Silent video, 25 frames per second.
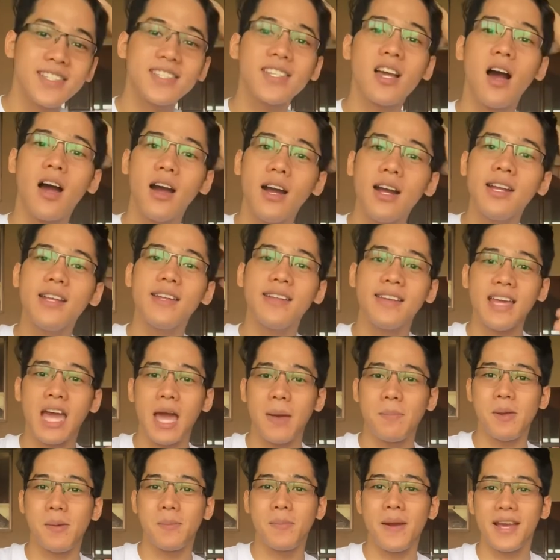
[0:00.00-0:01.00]
hard.
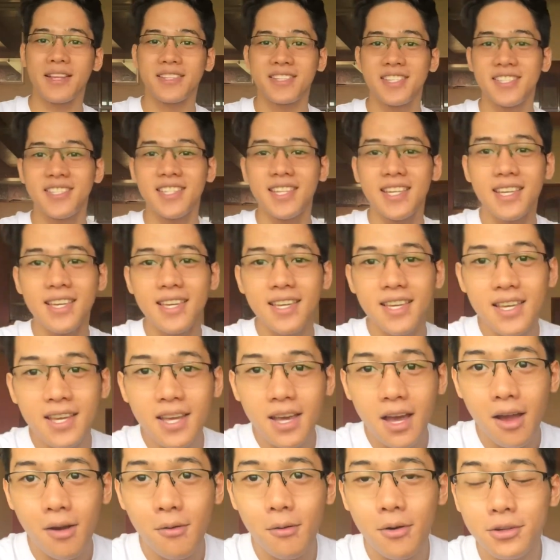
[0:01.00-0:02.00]
Happy practicing.
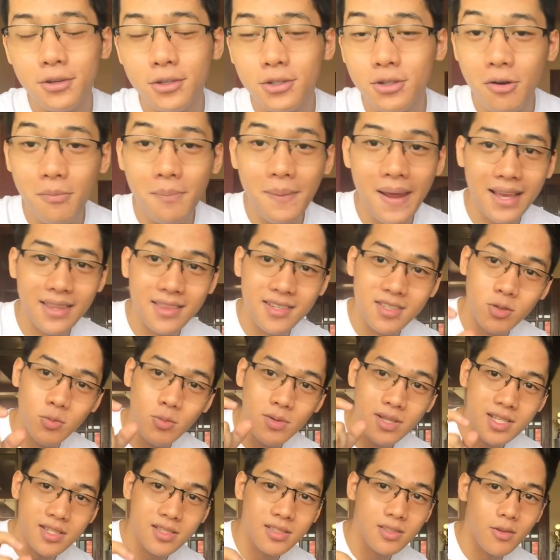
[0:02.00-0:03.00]
I want you to practice
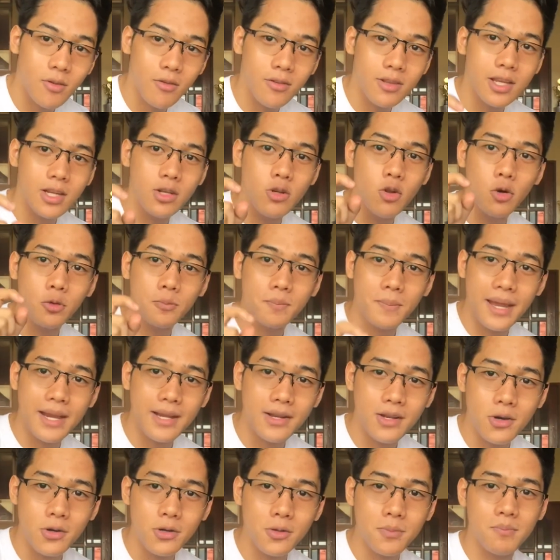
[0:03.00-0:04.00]
really slowly, note by
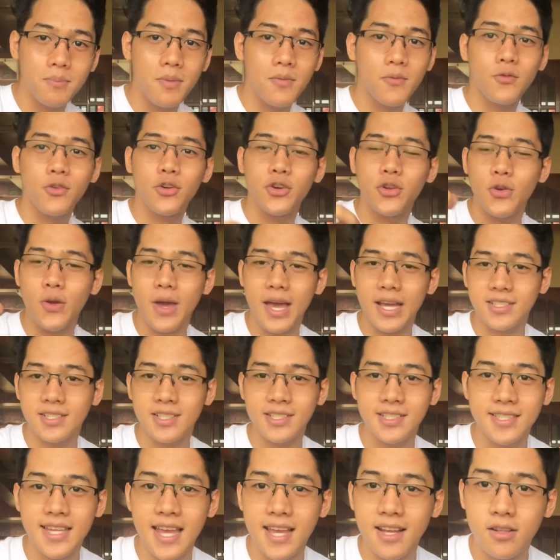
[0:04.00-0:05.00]
note, before you actually
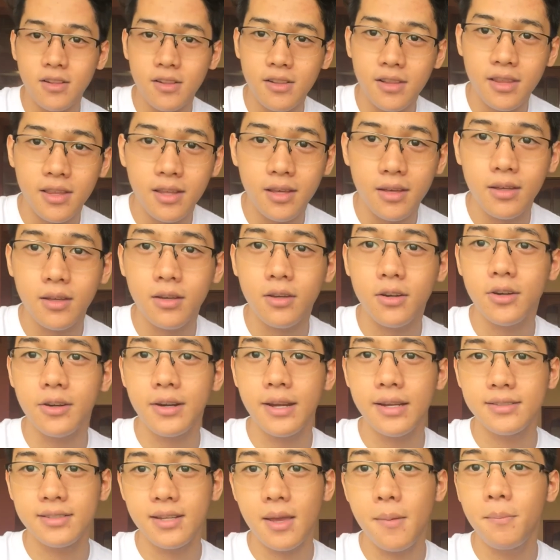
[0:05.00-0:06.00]
tackle the
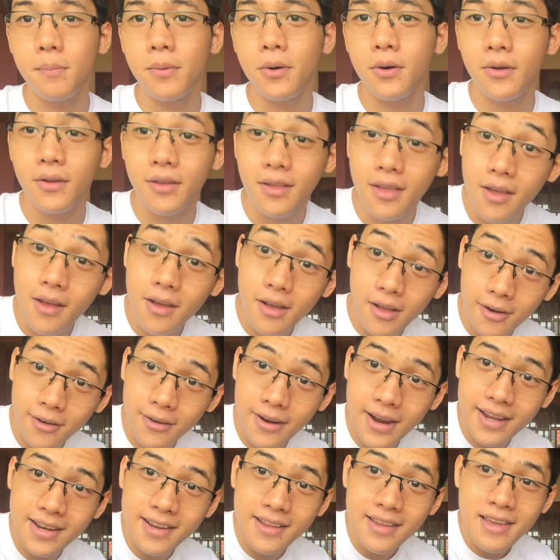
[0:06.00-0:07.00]
correct tempo.
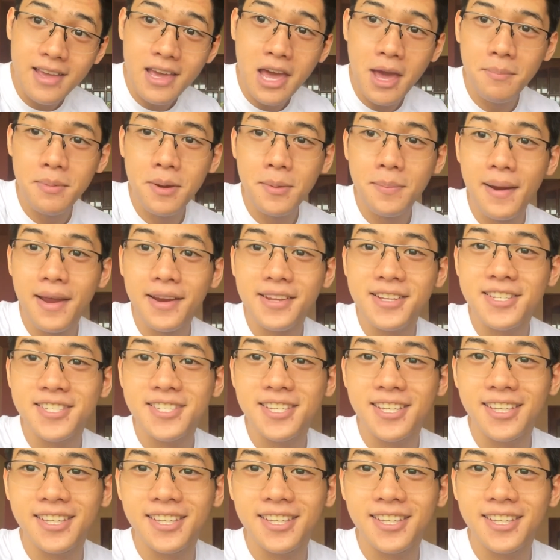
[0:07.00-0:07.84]
Alright? Happy practicing.